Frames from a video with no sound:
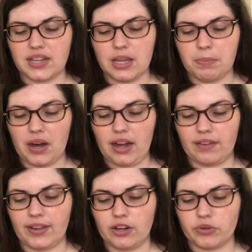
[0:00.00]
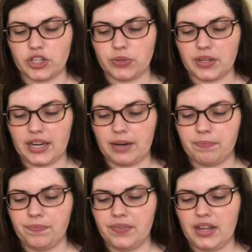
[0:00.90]
the epoch of incredulity.
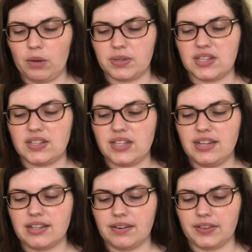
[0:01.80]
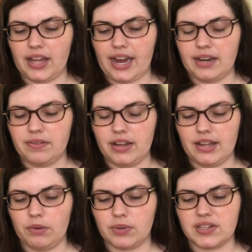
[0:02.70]
It was the season of light.
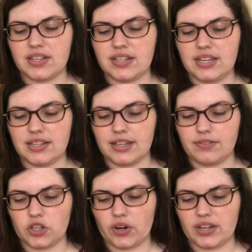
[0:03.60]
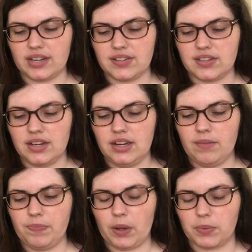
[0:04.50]
It was the season of darkness.
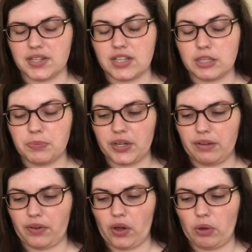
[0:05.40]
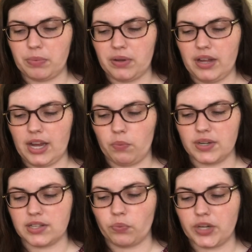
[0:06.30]
It was the spring of hope. It
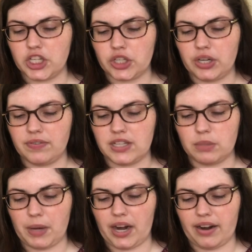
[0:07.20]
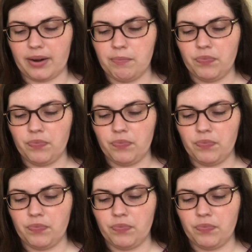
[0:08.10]
was the winter of despair.